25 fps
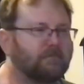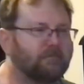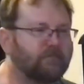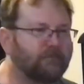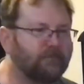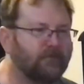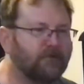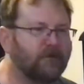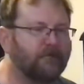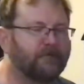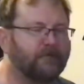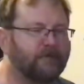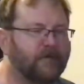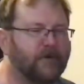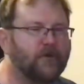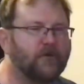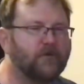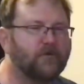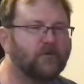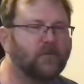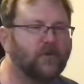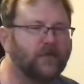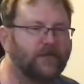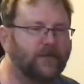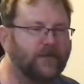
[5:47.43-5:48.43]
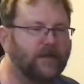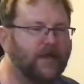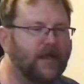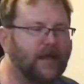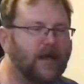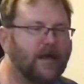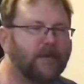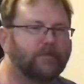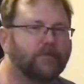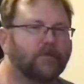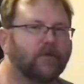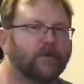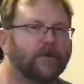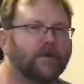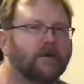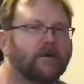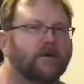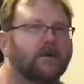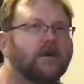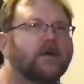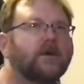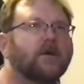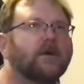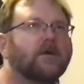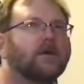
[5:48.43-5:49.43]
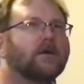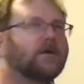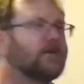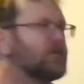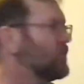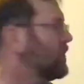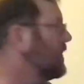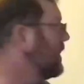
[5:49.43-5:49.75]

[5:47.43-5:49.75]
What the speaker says: The phone with the app on it. I